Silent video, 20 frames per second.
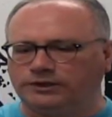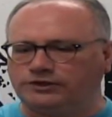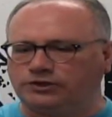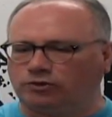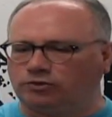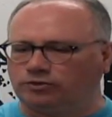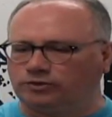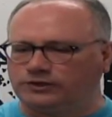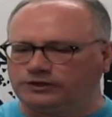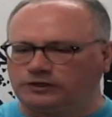
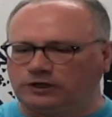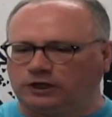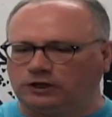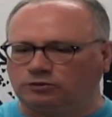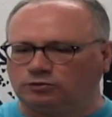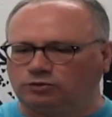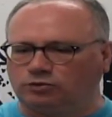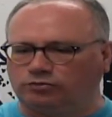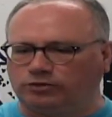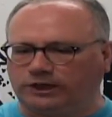solar installer
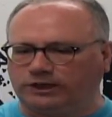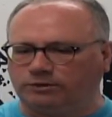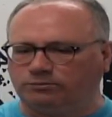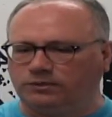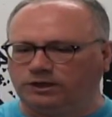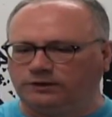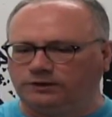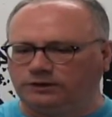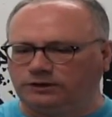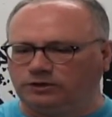will
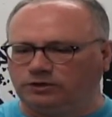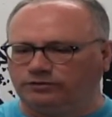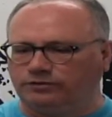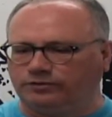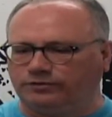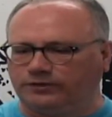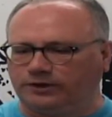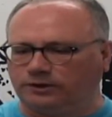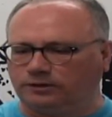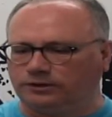recommend that you have a
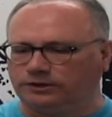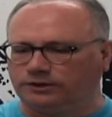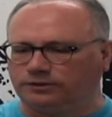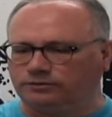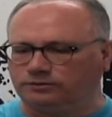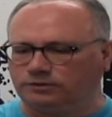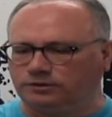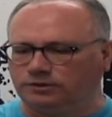fairly